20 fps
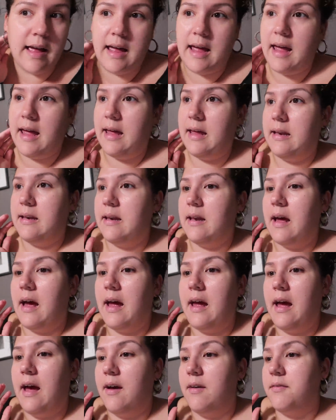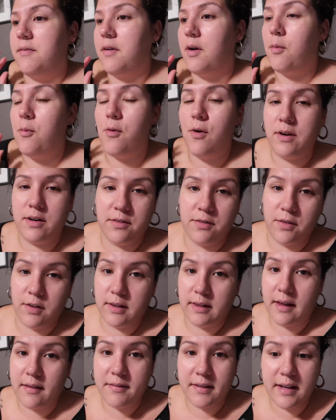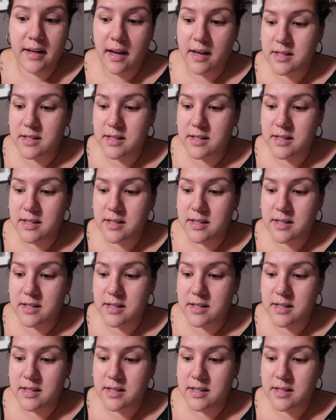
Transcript: and I have a wonderful, loving